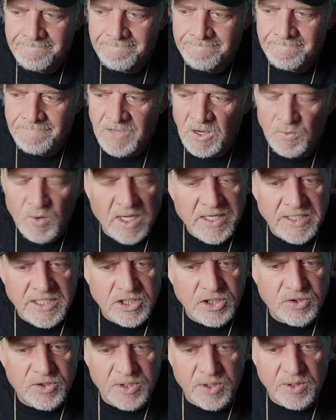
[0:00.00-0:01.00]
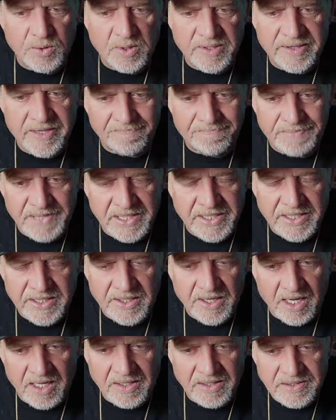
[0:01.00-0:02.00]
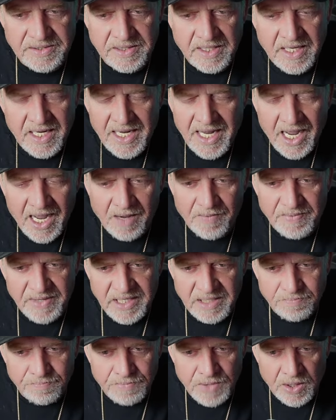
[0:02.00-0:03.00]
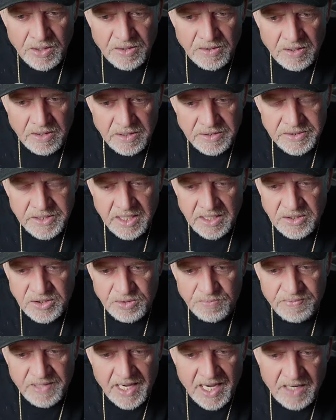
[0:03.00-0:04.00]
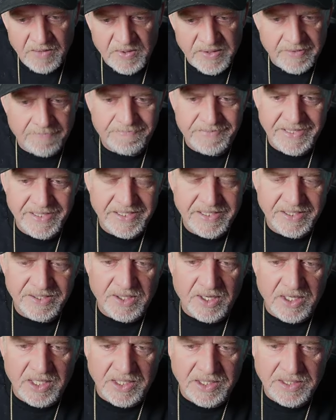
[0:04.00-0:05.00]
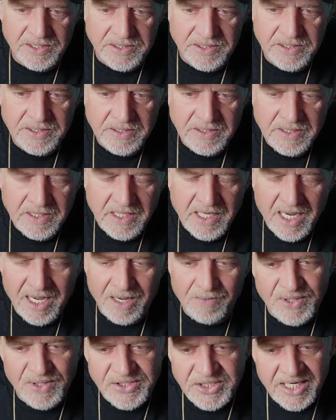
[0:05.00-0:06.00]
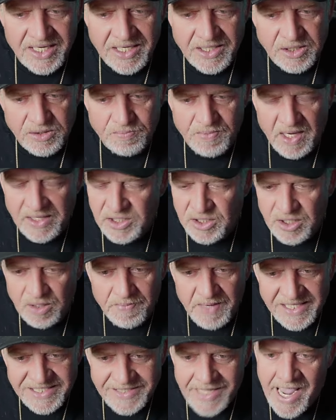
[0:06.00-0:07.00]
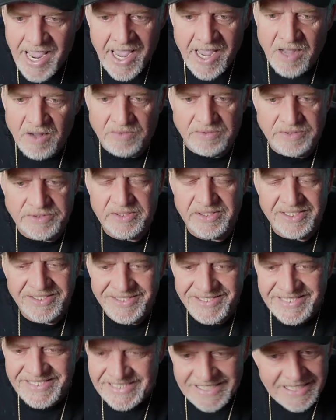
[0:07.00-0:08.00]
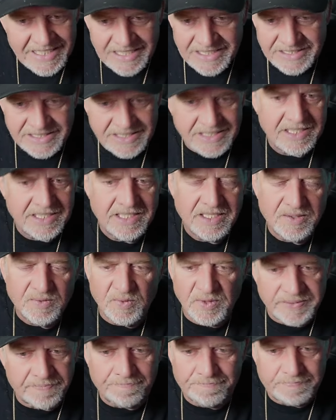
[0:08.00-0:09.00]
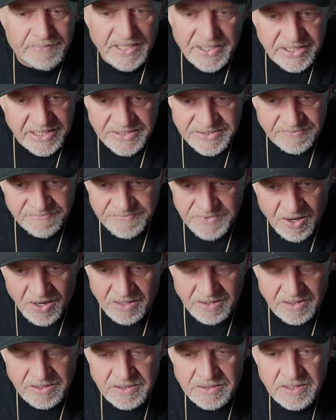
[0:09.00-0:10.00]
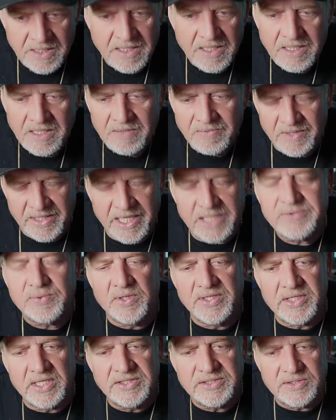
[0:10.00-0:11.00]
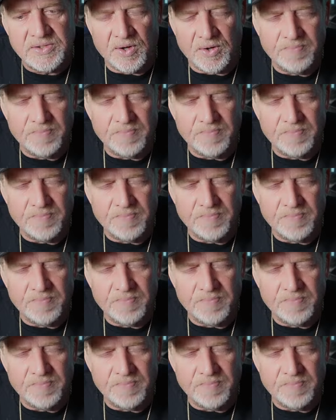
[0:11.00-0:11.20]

What can you do with $1 billion? How many murderers can you buy with $1 billion? How much can you buy? You could buy towns, cities with billions of dollars. Well, that's what they stole.